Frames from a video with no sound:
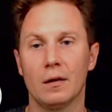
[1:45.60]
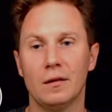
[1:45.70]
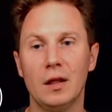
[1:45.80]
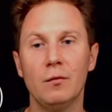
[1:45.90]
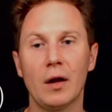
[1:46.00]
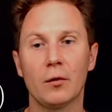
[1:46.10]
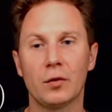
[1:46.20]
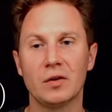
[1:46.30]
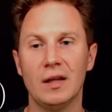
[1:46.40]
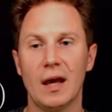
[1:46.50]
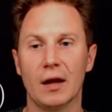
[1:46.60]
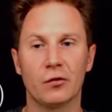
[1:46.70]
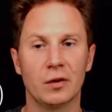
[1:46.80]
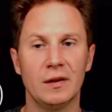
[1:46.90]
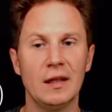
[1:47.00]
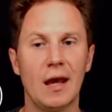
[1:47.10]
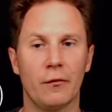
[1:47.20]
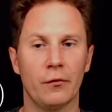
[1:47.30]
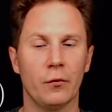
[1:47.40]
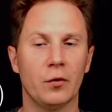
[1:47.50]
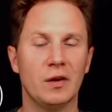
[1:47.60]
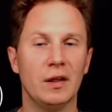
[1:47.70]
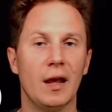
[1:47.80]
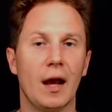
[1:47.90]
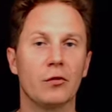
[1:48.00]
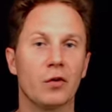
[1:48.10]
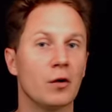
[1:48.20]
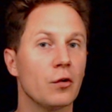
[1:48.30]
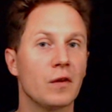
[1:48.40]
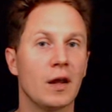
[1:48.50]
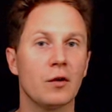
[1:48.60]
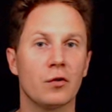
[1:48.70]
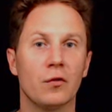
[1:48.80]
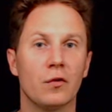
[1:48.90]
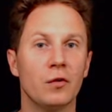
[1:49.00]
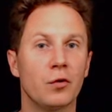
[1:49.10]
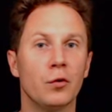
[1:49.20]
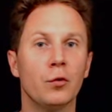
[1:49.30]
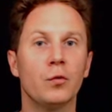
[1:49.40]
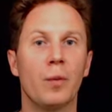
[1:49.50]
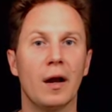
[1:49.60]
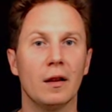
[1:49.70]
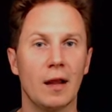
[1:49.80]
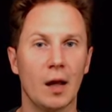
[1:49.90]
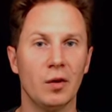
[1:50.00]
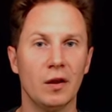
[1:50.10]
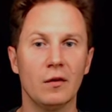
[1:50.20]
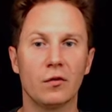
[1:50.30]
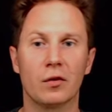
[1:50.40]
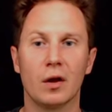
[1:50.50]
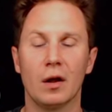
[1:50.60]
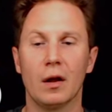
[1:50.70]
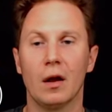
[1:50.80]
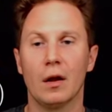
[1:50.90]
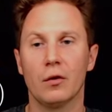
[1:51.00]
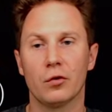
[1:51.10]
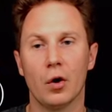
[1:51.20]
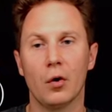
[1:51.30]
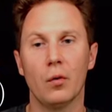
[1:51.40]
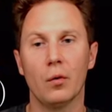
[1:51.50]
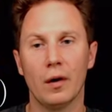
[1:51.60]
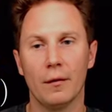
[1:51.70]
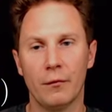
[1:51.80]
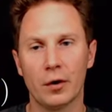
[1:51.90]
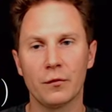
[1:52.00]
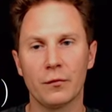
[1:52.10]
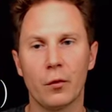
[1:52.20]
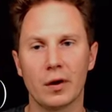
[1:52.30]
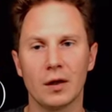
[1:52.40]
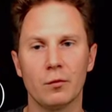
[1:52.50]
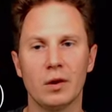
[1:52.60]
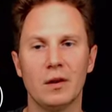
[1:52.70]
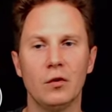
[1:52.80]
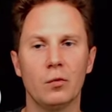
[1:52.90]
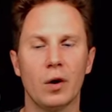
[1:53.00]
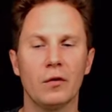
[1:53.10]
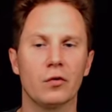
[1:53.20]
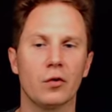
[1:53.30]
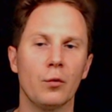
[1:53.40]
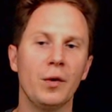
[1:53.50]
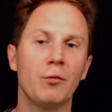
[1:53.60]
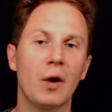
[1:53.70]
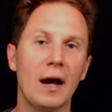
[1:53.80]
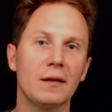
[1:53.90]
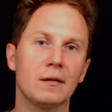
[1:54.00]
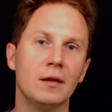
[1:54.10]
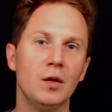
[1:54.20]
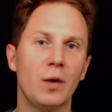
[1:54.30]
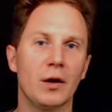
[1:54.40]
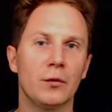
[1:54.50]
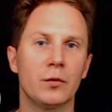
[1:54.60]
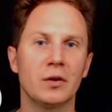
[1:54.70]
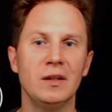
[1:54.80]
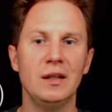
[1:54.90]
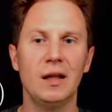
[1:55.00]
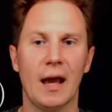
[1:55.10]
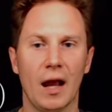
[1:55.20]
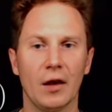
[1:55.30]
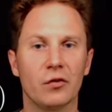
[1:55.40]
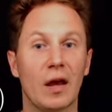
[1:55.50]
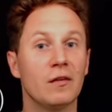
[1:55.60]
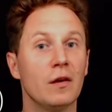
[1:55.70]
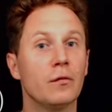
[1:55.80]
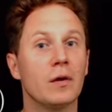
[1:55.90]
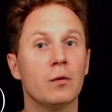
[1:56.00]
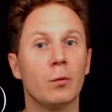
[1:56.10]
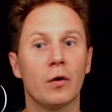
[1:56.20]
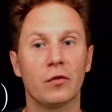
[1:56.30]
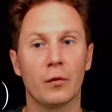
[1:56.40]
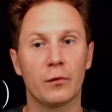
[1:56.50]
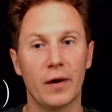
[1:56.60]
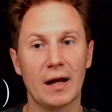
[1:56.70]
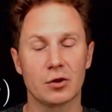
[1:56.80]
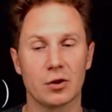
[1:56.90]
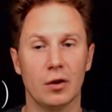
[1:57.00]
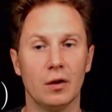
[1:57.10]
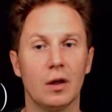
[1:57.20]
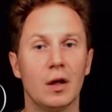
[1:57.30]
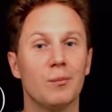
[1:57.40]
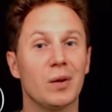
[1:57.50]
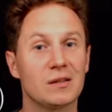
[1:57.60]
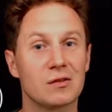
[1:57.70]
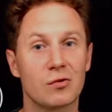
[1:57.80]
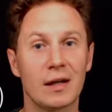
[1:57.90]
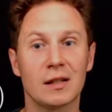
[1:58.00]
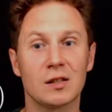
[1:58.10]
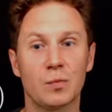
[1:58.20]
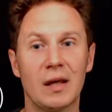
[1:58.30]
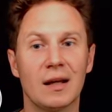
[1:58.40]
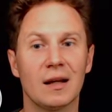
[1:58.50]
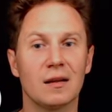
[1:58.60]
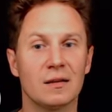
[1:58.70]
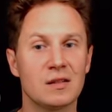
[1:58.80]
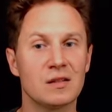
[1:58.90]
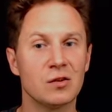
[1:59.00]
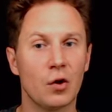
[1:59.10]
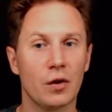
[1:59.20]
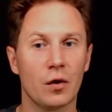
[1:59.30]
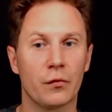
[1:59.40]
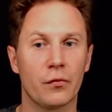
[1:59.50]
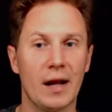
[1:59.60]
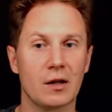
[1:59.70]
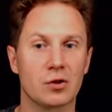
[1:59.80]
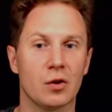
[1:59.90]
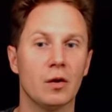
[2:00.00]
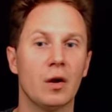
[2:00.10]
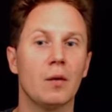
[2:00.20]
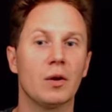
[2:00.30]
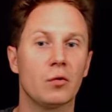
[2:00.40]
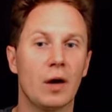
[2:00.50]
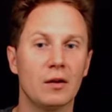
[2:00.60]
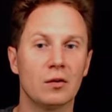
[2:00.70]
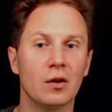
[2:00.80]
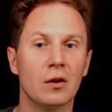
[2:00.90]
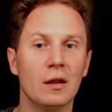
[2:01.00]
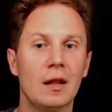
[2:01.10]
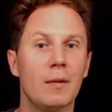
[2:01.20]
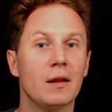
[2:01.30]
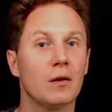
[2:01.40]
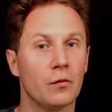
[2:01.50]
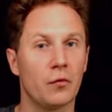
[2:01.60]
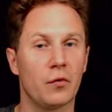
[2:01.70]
dy over dx or df over dx are notations introduced by Leibniz. So a word of warning with these ones. So we write dy over dx as if it was a fraction, but strictly speaking, this is not a fraction, but rather the limit of a